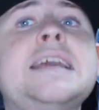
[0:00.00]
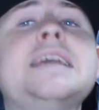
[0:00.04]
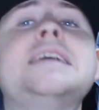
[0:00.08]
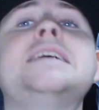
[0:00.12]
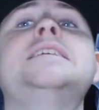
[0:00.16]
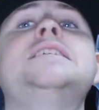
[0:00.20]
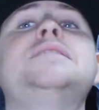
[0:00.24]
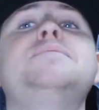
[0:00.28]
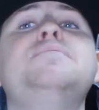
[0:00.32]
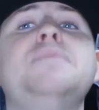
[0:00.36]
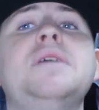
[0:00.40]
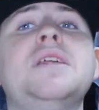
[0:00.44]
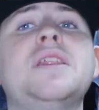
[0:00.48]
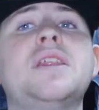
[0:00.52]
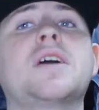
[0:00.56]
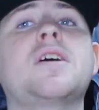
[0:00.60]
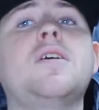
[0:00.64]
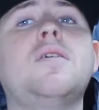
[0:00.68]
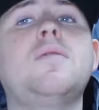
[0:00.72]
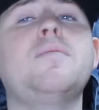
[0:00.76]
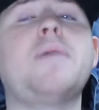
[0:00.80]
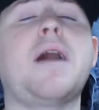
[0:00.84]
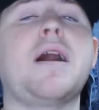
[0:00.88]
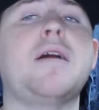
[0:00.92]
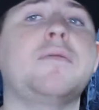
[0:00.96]
is
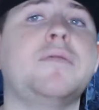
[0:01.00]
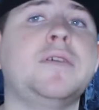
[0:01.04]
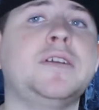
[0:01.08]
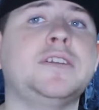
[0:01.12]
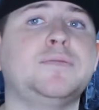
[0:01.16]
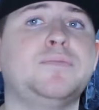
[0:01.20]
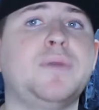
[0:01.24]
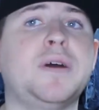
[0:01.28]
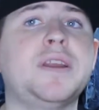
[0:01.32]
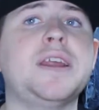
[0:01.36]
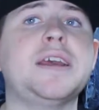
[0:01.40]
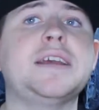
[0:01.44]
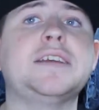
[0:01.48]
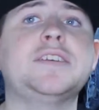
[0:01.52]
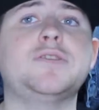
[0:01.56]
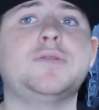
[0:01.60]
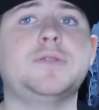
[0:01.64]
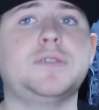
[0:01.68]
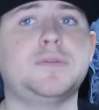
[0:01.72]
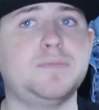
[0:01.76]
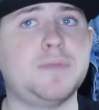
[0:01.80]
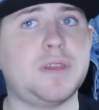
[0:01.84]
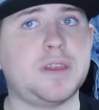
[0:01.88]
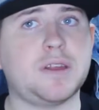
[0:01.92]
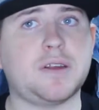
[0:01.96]
Mythical Mountain. It's Monday, so
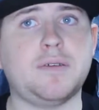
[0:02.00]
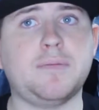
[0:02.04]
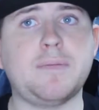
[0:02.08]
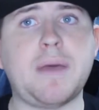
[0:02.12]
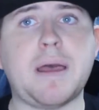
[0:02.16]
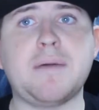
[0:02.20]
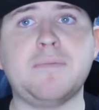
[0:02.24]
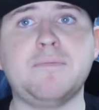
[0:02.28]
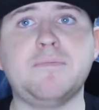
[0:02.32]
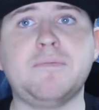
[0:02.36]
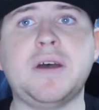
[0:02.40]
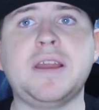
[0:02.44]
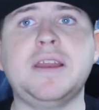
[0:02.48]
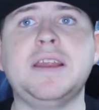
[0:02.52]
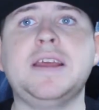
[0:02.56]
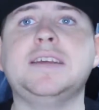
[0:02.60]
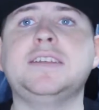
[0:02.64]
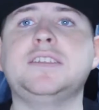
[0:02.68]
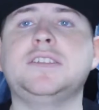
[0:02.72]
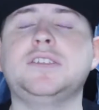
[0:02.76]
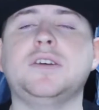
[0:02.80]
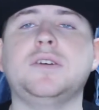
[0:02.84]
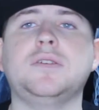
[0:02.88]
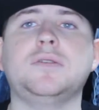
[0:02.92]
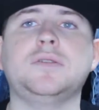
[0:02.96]
it's Mythical Mountain Monday.
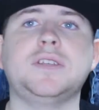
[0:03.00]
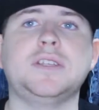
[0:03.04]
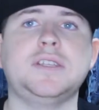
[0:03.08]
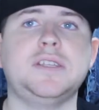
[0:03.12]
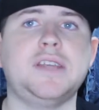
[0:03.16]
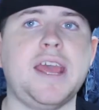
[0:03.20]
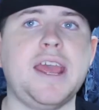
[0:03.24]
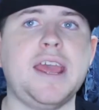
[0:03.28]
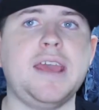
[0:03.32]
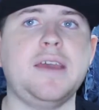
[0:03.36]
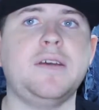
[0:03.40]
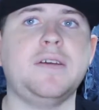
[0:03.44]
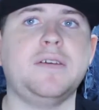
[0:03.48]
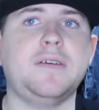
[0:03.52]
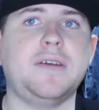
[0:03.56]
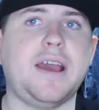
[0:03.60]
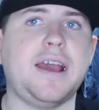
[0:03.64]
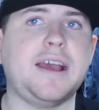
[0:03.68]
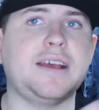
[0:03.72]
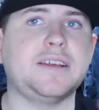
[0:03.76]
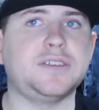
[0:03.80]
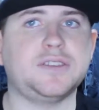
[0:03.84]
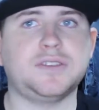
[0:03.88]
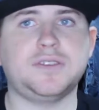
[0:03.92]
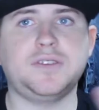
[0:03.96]
So today,
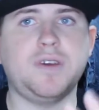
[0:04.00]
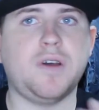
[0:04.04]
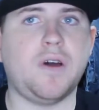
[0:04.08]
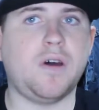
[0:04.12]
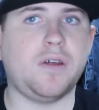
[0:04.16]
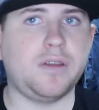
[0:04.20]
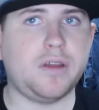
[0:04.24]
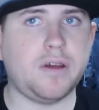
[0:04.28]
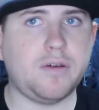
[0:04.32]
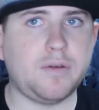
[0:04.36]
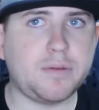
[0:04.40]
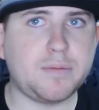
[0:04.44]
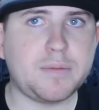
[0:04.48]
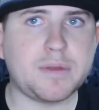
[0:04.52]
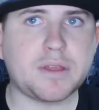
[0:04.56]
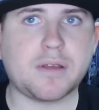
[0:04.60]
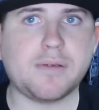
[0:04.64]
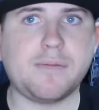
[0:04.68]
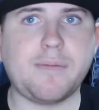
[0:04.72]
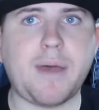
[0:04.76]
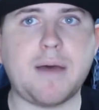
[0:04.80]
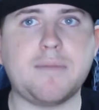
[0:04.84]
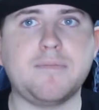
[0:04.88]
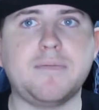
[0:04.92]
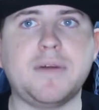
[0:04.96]
as you all know with
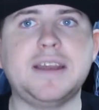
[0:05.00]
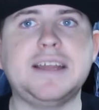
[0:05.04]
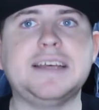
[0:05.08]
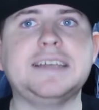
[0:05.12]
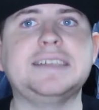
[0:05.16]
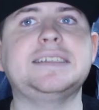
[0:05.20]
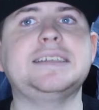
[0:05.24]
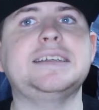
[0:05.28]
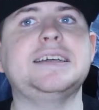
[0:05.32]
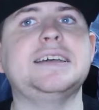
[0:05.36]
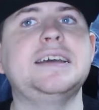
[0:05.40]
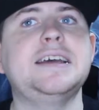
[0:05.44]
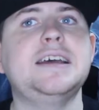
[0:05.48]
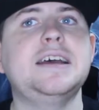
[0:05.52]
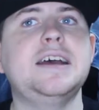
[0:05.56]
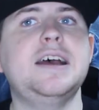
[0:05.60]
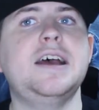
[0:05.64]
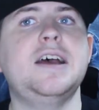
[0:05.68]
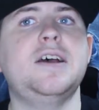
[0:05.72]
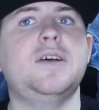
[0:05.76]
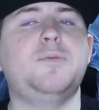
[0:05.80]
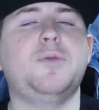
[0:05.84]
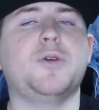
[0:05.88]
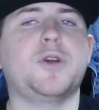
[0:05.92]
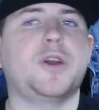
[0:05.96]
Mythical Mountain Mondays,
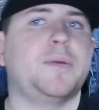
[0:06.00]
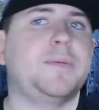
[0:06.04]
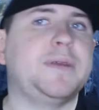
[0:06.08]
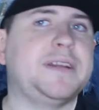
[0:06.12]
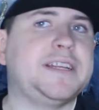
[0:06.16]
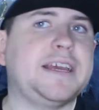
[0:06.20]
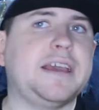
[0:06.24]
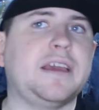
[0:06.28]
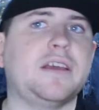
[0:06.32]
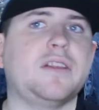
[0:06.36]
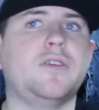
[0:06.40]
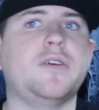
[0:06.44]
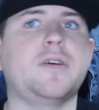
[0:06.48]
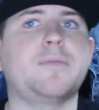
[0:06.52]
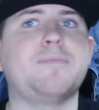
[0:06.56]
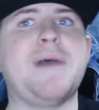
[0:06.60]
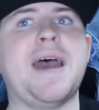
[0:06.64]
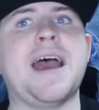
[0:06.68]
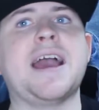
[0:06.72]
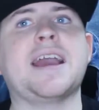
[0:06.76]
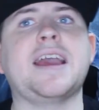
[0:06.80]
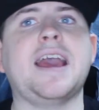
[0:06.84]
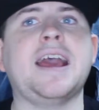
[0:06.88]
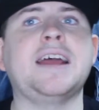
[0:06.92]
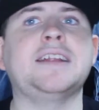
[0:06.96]
we're going to be taking a look
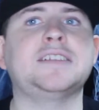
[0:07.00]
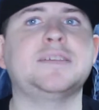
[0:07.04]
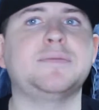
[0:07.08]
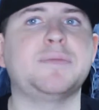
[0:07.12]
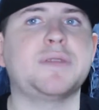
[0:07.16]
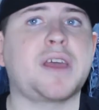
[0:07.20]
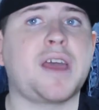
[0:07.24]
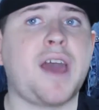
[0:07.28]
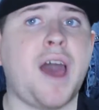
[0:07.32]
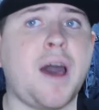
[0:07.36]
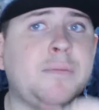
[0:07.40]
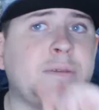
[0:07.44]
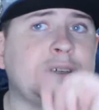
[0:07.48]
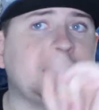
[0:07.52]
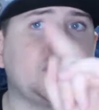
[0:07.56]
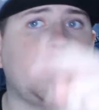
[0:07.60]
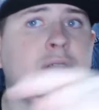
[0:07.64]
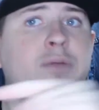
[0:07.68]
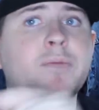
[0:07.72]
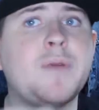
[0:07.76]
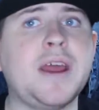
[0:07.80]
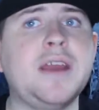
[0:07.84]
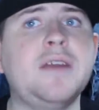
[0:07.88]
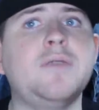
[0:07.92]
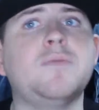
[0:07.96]
back at some of the comics that I
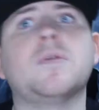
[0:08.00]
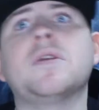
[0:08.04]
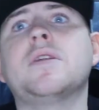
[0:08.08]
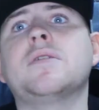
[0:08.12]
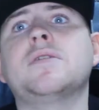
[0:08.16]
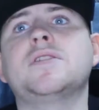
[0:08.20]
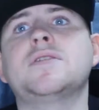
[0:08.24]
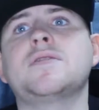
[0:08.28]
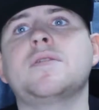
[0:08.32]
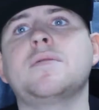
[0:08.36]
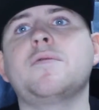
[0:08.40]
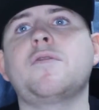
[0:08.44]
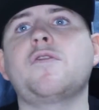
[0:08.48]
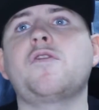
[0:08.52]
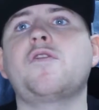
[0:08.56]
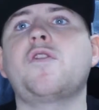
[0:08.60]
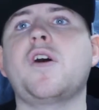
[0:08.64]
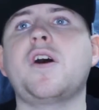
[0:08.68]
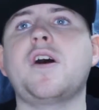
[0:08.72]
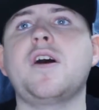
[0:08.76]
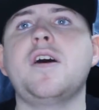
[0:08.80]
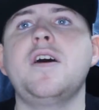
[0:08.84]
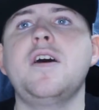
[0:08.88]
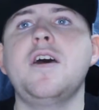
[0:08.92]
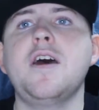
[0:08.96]
read and what some
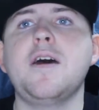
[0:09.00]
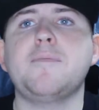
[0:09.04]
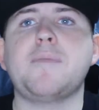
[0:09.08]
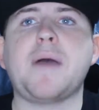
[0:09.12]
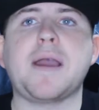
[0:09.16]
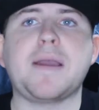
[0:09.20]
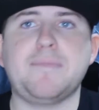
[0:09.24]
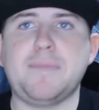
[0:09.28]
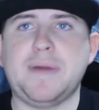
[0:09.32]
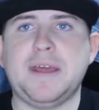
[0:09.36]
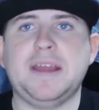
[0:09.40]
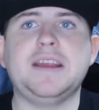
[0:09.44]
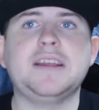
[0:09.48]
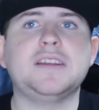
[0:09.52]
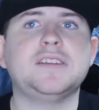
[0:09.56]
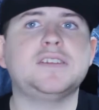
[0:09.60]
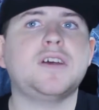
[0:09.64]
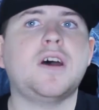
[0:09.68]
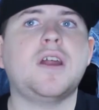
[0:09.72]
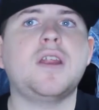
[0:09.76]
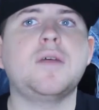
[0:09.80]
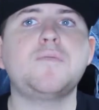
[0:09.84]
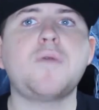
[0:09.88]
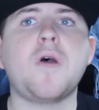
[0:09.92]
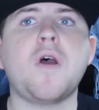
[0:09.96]
of my opinions
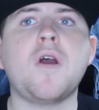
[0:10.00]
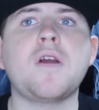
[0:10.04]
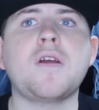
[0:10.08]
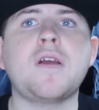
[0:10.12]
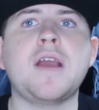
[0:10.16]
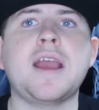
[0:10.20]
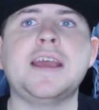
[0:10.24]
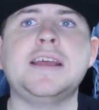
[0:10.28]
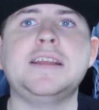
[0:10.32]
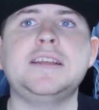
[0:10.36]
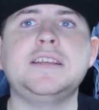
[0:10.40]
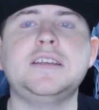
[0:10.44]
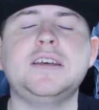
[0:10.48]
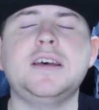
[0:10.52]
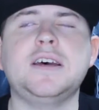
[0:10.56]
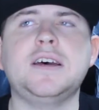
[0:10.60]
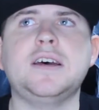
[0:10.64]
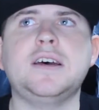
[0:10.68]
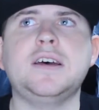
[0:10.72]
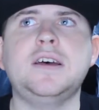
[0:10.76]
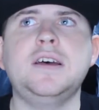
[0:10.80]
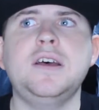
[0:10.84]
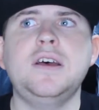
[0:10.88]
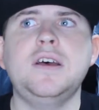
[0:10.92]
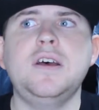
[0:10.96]
on them are, and
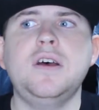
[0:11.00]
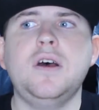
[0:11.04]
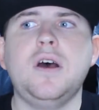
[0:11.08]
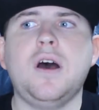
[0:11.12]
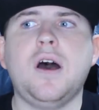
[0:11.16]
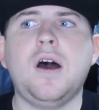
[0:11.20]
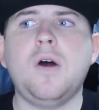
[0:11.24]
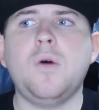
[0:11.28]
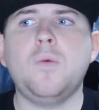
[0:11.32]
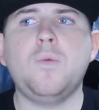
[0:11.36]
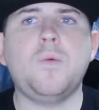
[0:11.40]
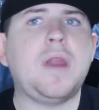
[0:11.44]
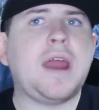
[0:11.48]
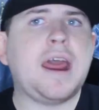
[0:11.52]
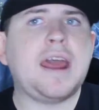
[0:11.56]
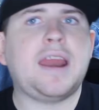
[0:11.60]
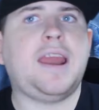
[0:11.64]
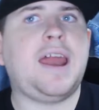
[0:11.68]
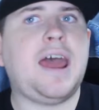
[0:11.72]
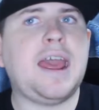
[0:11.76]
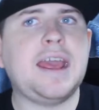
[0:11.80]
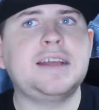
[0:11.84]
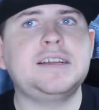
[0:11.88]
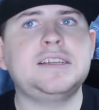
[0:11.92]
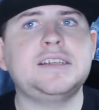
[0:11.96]
what I
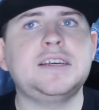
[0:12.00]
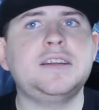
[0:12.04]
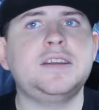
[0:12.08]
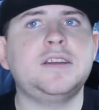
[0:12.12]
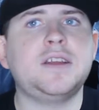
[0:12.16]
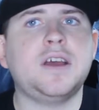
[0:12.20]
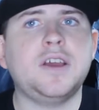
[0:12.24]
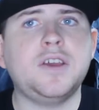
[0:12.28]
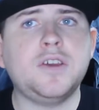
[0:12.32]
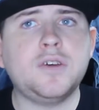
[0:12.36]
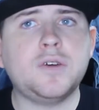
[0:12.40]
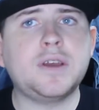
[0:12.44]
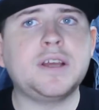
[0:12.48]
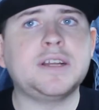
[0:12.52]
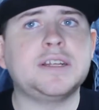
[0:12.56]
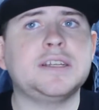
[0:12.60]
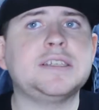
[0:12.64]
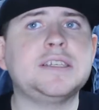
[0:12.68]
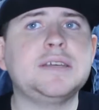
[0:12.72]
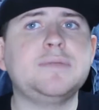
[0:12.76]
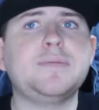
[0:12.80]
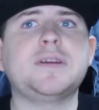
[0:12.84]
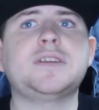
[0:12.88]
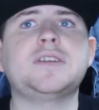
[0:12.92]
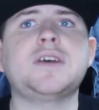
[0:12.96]
liked, and you'll get to
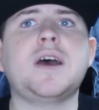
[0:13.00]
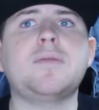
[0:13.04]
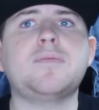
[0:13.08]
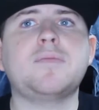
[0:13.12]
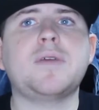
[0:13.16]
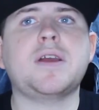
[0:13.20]
see my top